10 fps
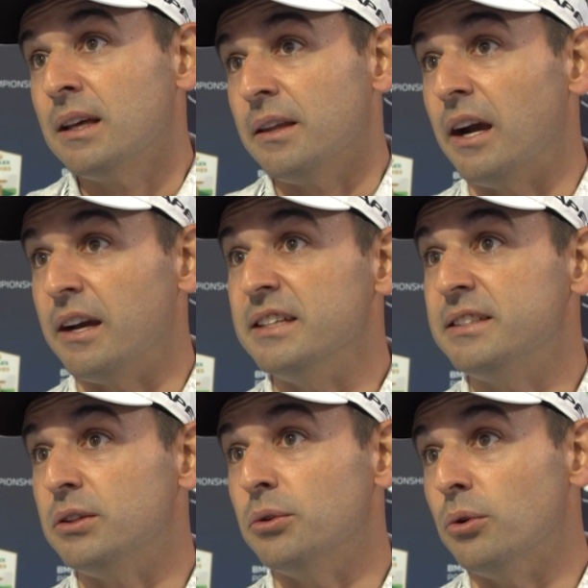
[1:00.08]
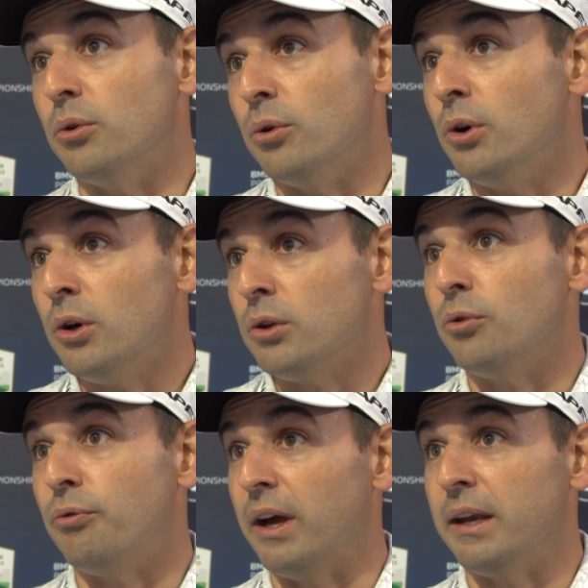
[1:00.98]
they are easy to
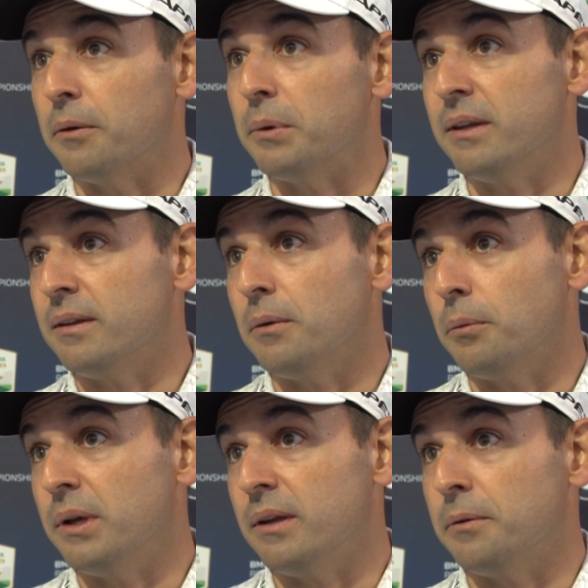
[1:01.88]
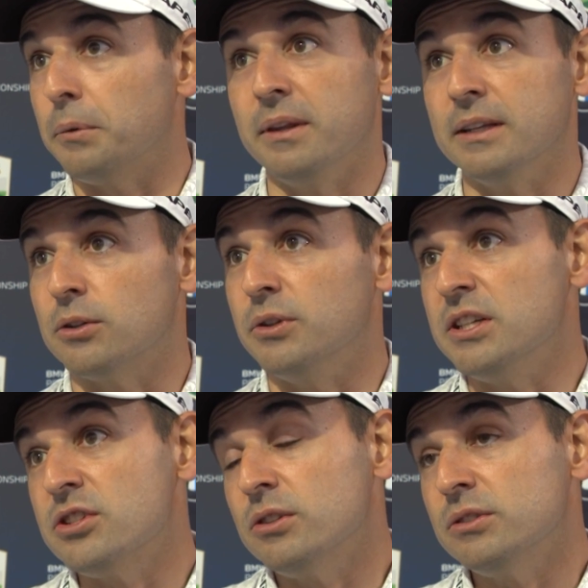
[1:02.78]
find it with these
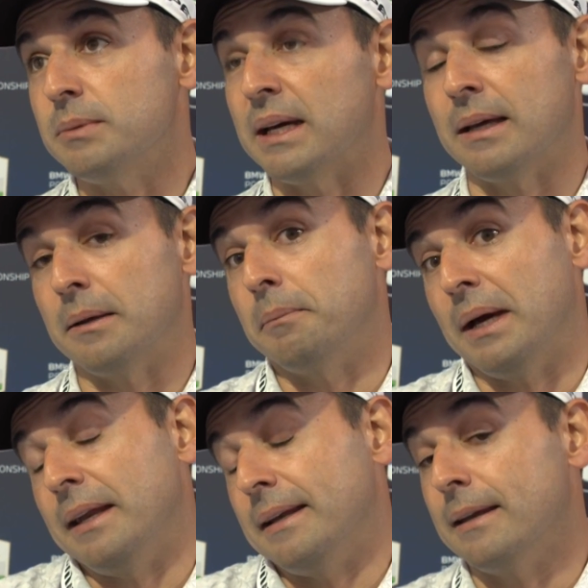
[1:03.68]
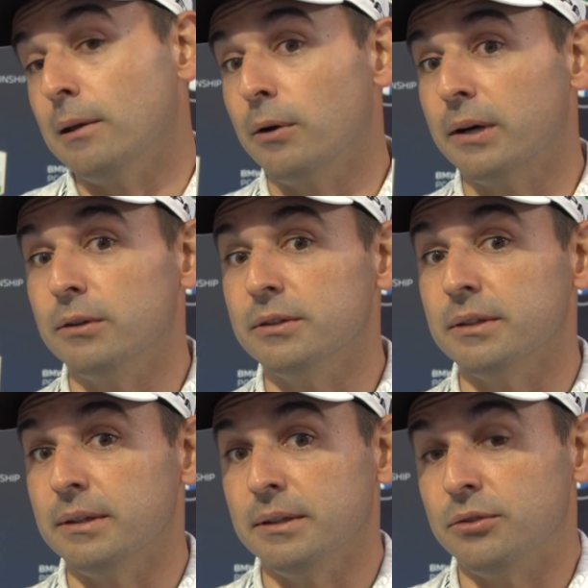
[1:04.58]
conditions, but it gets longer
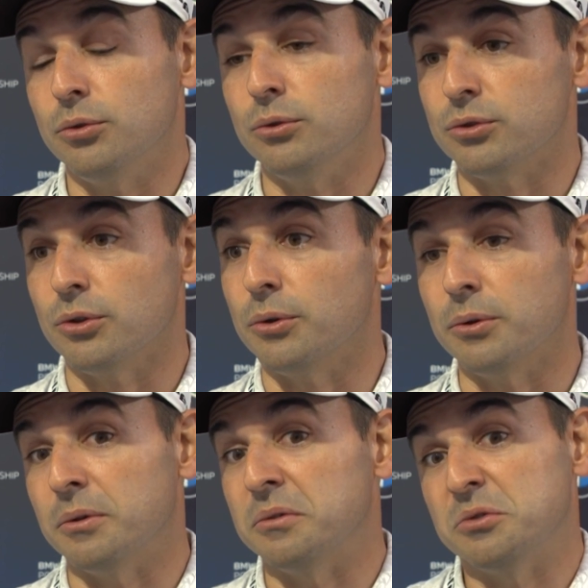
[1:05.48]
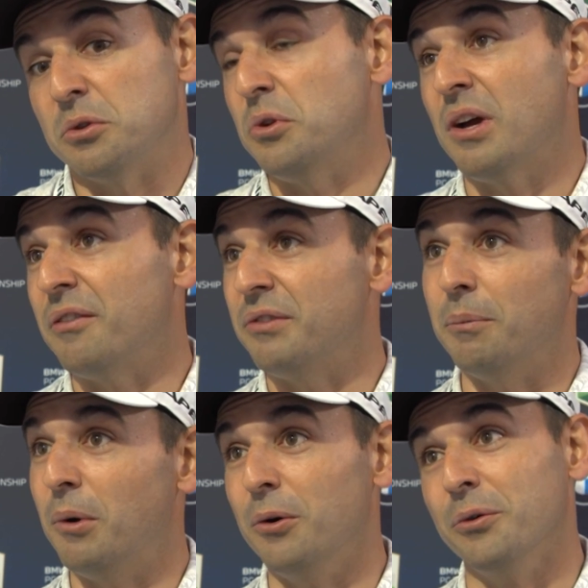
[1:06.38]
too, so you have the
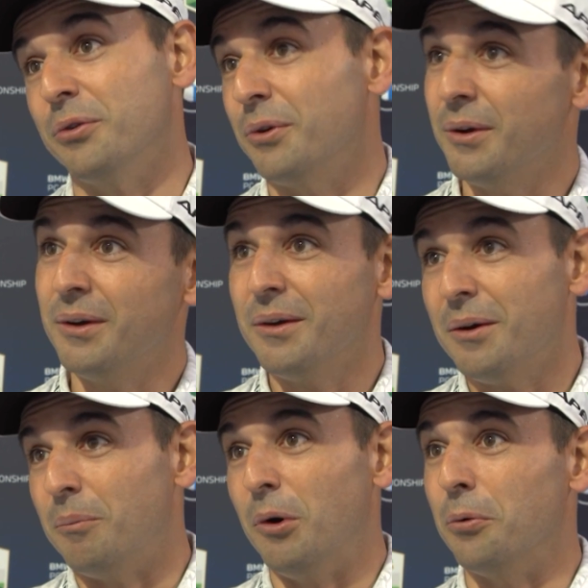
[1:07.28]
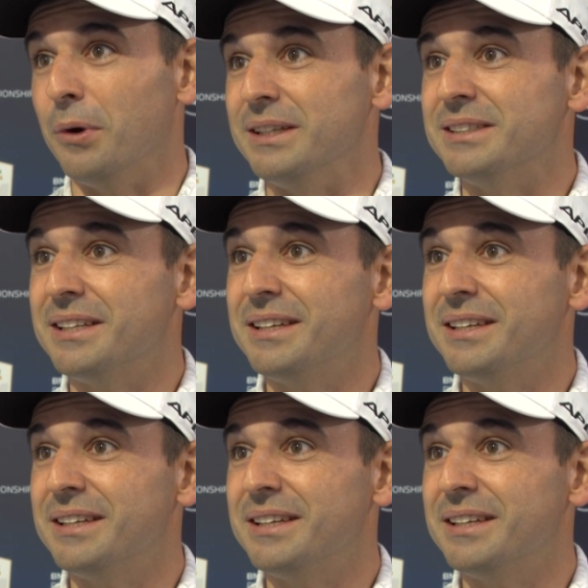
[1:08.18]
both ways.